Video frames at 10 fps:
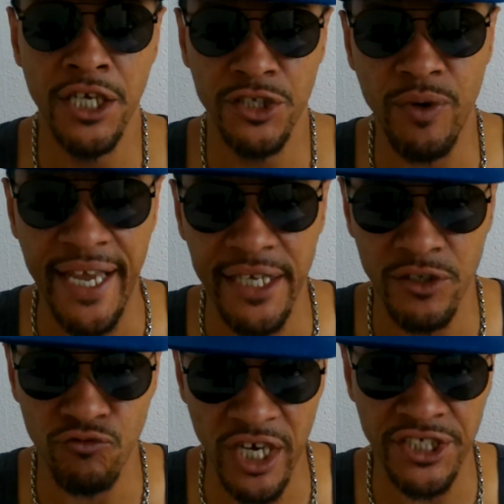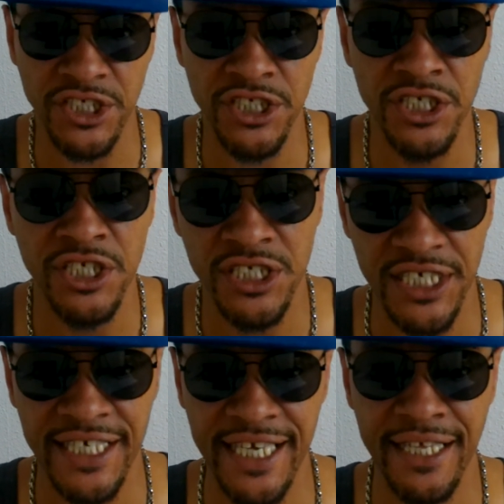You ain't in a rush
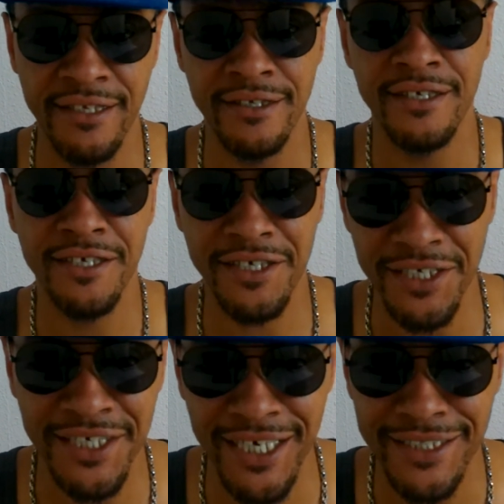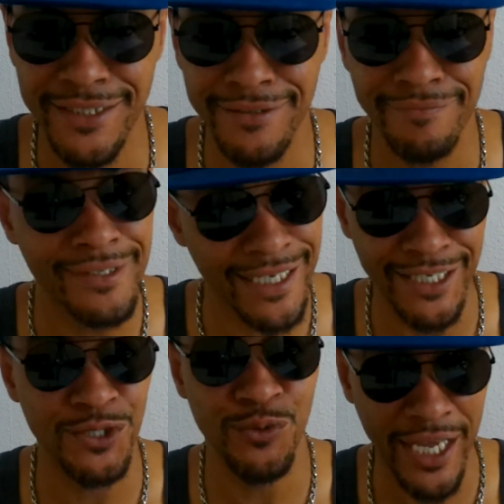to get concussed.
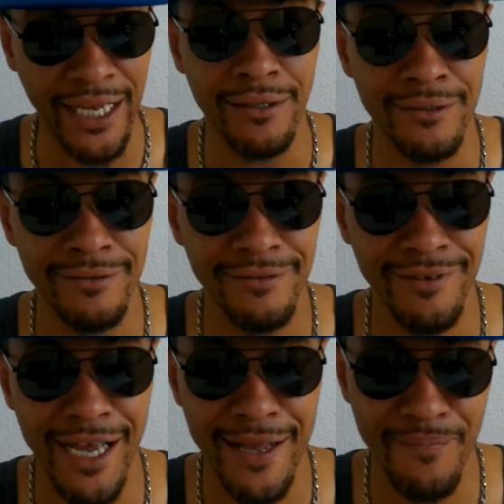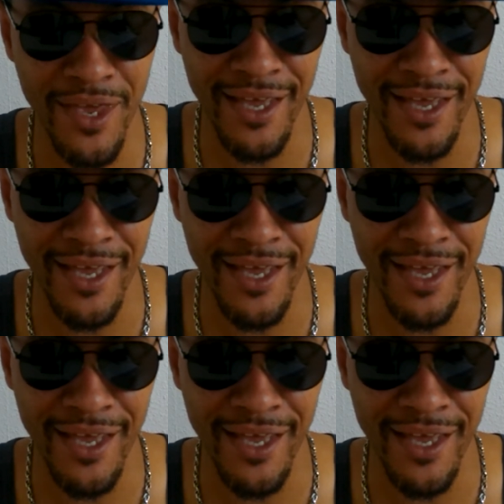And you ain't, right?